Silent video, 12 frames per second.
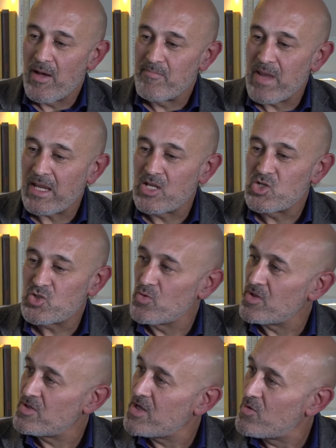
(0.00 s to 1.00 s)
Making sure
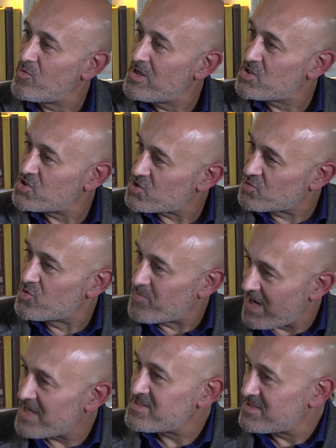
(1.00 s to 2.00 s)
that no religious group
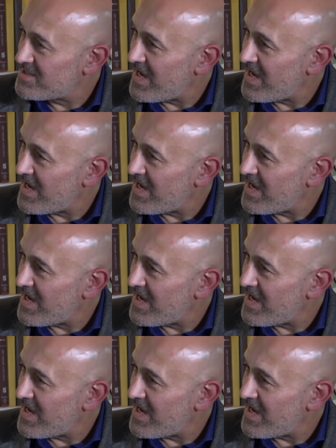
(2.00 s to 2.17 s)
has